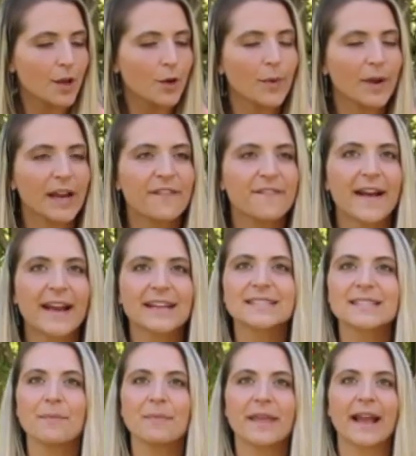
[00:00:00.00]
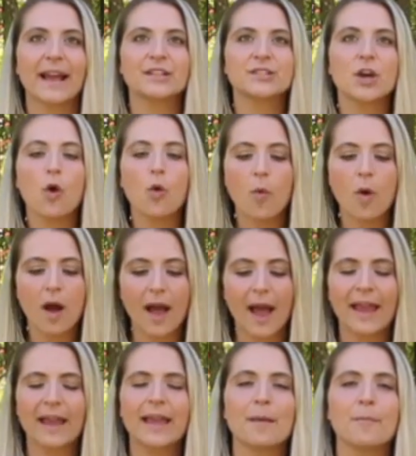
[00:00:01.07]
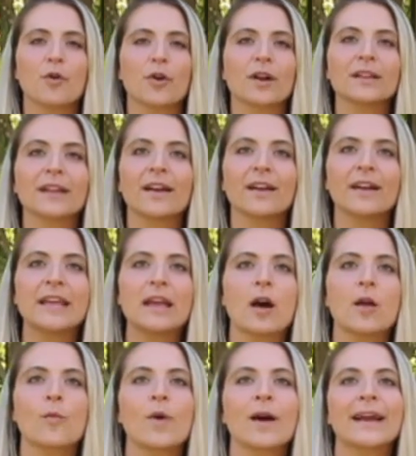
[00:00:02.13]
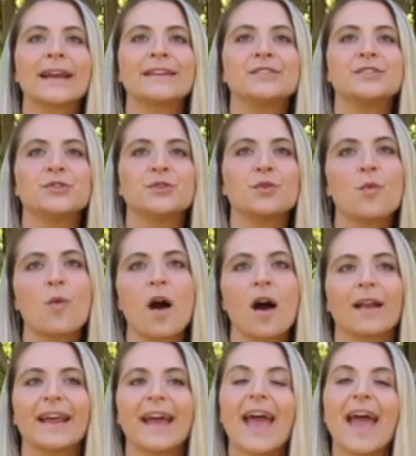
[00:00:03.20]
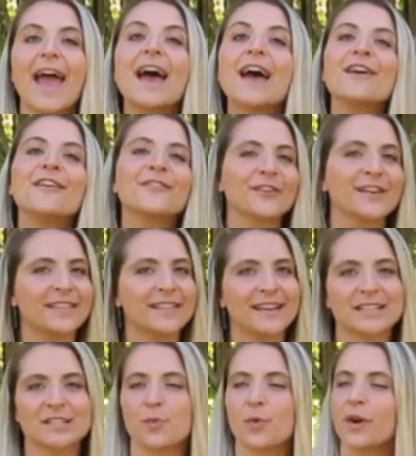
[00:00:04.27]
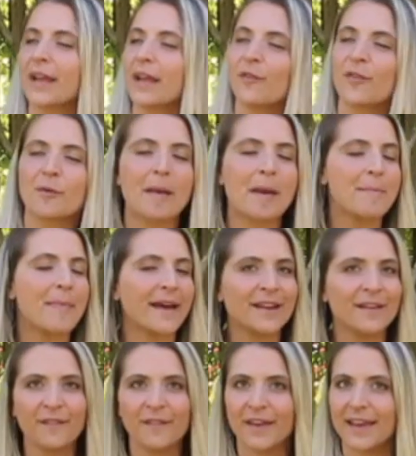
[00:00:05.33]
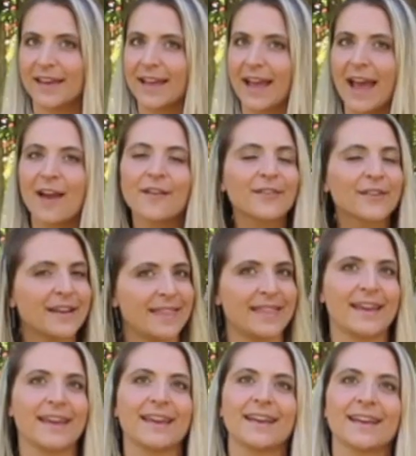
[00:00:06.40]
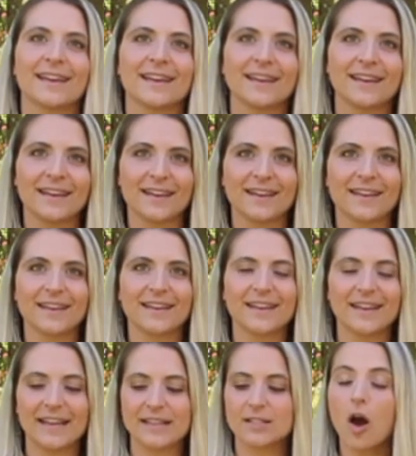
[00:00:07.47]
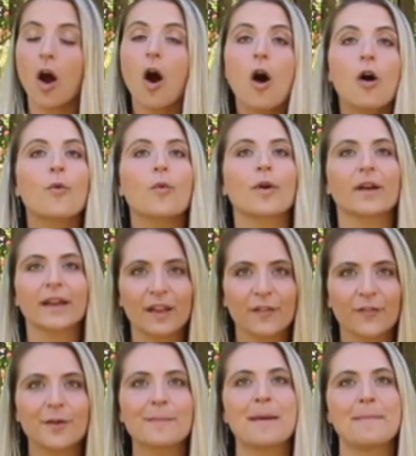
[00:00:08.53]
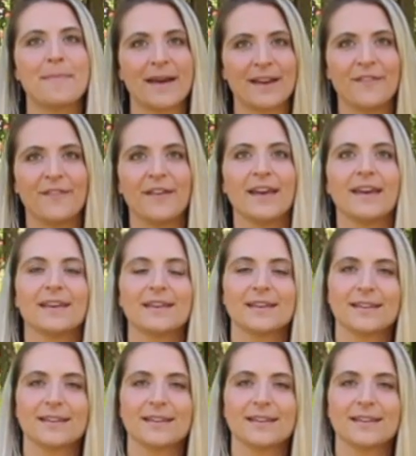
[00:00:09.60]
When I find something I don't want, I get more clarity on what I do want. Everything is working for my benefit. Everything. It's all working for my benefit.